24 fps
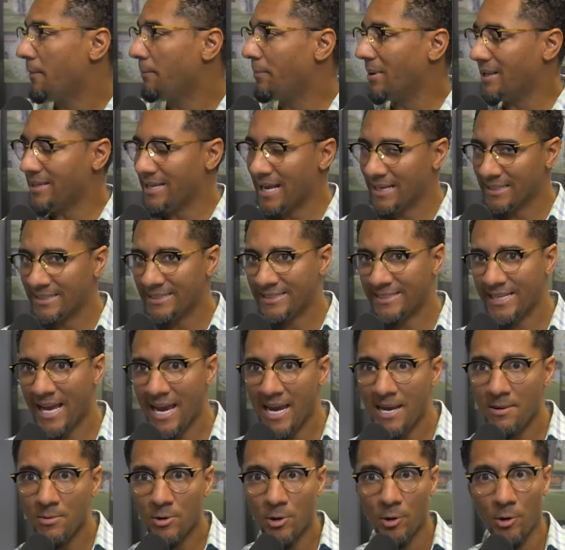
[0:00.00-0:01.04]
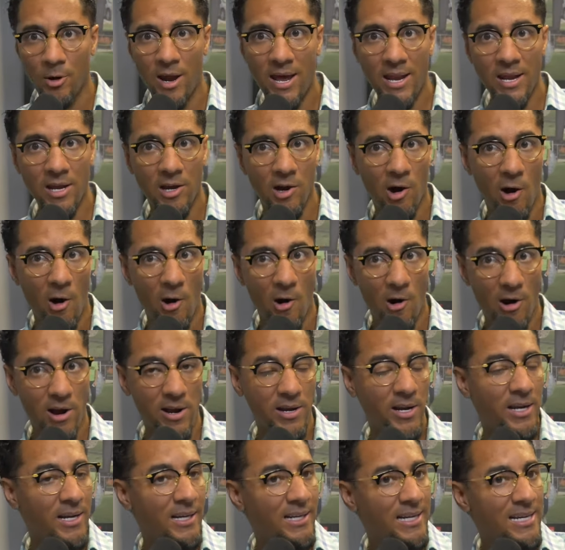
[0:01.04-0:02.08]
but that same credit
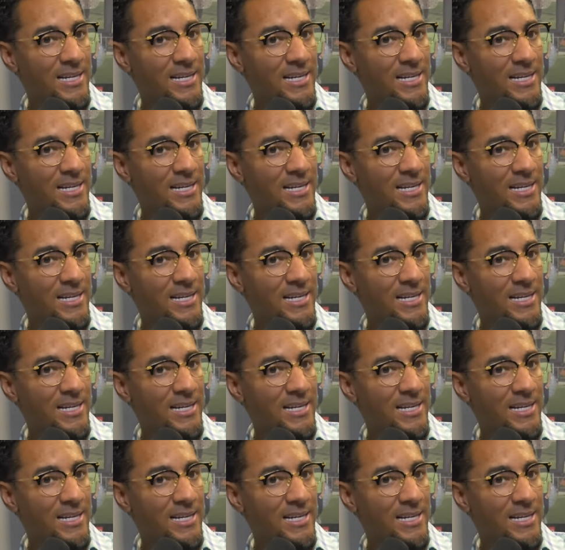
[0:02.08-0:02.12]
card